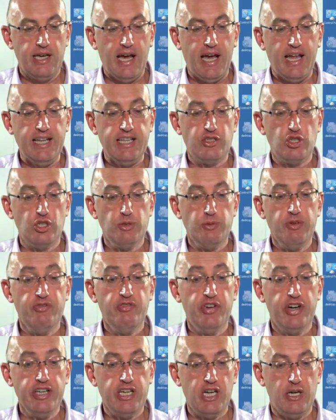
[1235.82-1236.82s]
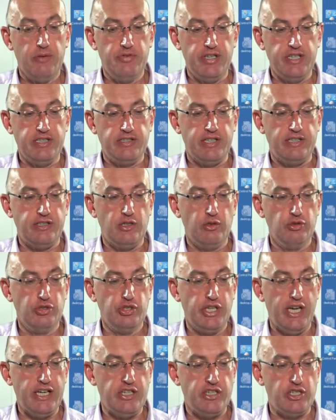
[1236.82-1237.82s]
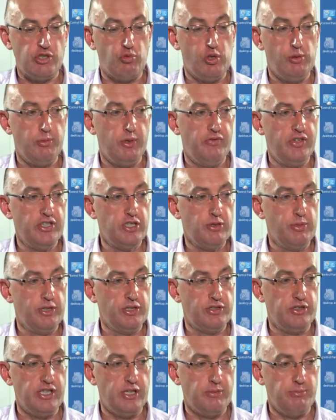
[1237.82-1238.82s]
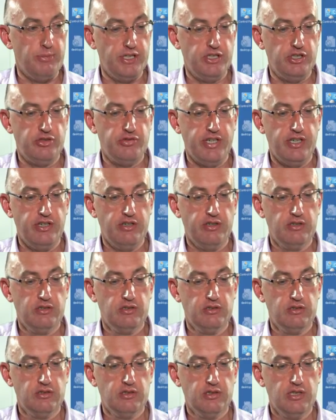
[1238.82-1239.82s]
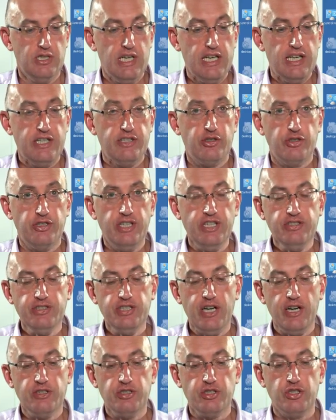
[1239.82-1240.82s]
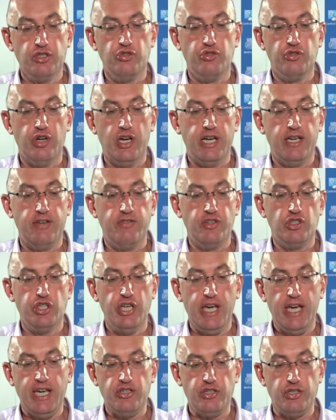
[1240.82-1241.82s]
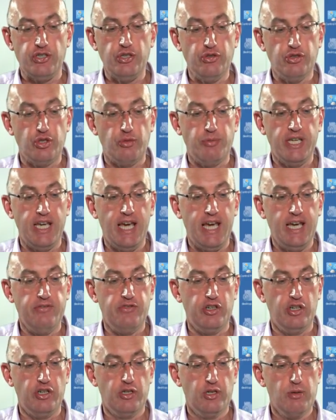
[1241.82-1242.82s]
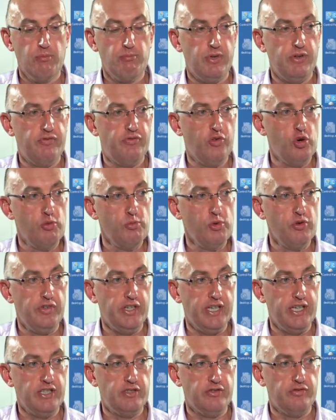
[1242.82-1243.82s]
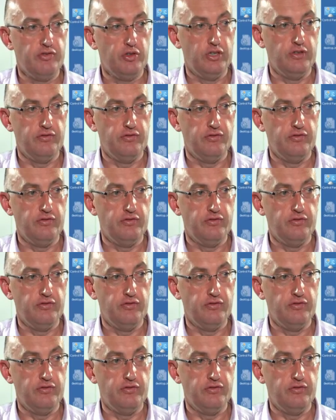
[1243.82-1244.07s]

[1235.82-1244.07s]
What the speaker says: and it's going to be very obvious that those changes will be visible to the administrator. So this starts to drive a change in user behavior before moving into full